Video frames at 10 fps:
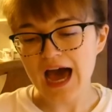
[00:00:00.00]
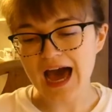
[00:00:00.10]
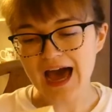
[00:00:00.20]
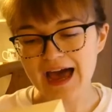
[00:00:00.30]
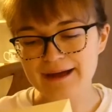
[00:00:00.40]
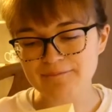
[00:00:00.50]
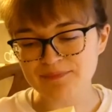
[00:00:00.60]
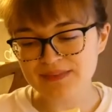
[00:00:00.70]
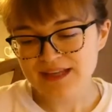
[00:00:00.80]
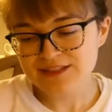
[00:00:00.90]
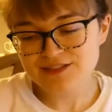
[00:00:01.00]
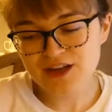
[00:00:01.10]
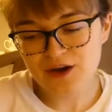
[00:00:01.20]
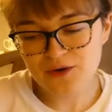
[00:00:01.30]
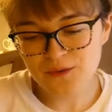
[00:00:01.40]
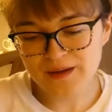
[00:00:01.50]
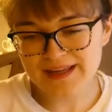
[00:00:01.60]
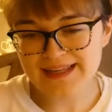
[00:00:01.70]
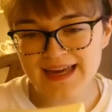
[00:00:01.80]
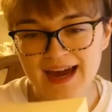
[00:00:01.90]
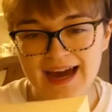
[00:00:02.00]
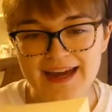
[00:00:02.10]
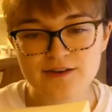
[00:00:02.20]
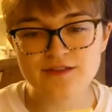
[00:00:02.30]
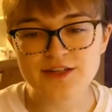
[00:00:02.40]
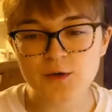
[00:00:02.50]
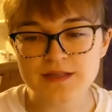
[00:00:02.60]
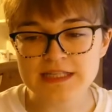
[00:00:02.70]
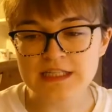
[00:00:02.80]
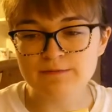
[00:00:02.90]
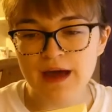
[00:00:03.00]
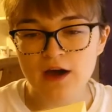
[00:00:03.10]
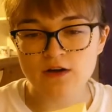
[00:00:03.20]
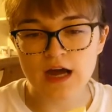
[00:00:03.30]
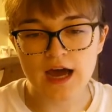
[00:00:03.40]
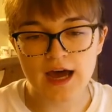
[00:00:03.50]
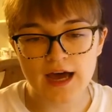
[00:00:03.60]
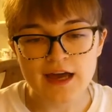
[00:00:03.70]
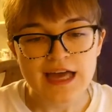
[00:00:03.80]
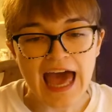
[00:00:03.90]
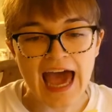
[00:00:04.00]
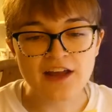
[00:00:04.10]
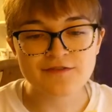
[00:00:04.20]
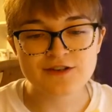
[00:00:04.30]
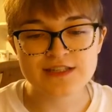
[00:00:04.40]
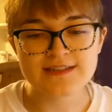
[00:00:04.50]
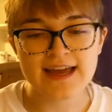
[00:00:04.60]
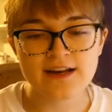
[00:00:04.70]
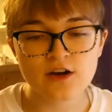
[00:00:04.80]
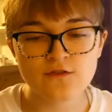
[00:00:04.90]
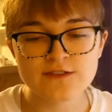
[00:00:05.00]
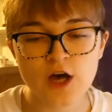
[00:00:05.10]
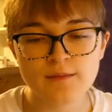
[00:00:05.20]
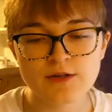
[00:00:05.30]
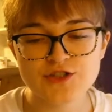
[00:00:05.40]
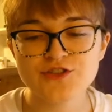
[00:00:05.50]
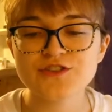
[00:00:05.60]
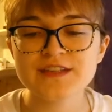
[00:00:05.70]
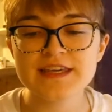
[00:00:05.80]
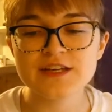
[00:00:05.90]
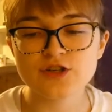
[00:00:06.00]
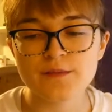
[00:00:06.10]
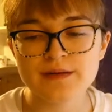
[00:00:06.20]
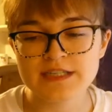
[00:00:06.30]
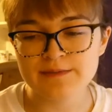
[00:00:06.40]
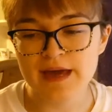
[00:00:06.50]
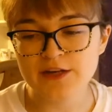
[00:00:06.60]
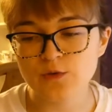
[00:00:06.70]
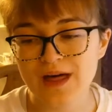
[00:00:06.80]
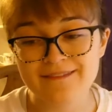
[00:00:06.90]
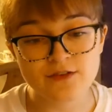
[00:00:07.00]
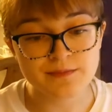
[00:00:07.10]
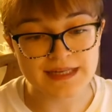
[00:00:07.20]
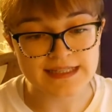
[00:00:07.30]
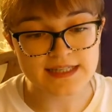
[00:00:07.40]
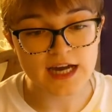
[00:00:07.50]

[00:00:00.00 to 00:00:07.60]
Um, so yeah, I don't really know what this is about. Uh, At First Sight, Ove is almost certainly the grumpiest man you will ever meet.